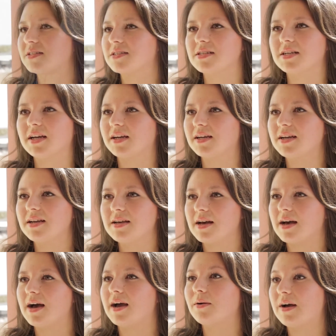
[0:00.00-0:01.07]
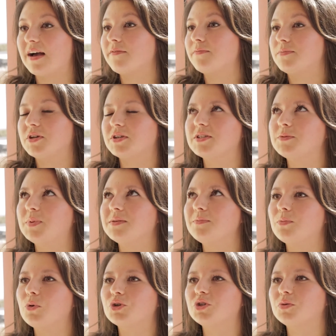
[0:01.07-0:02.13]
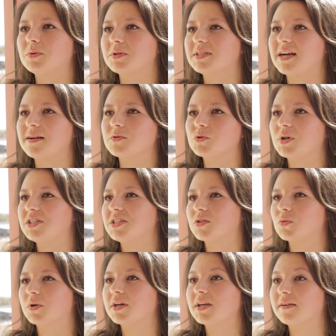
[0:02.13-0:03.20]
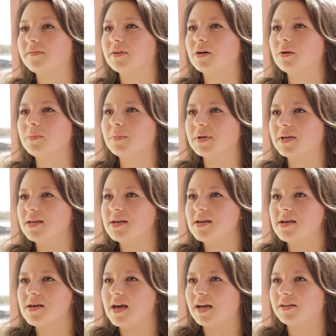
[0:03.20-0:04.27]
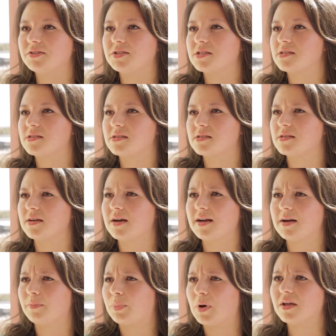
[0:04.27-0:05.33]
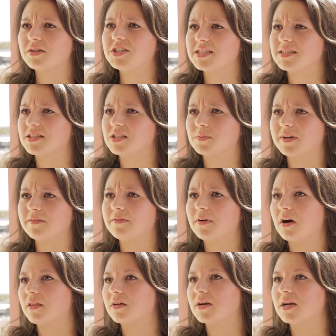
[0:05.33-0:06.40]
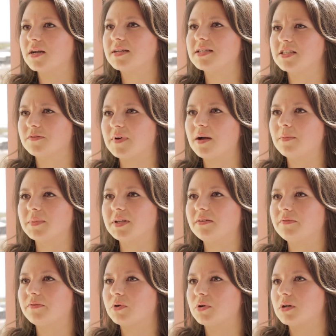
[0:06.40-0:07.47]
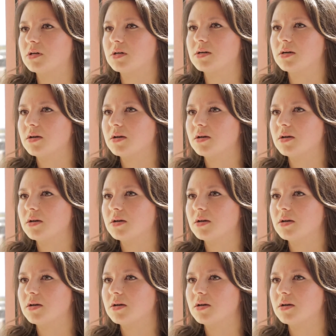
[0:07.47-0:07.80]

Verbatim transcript: today. I, there's been multiple times where I just want to give up and just apologize to my father and his family for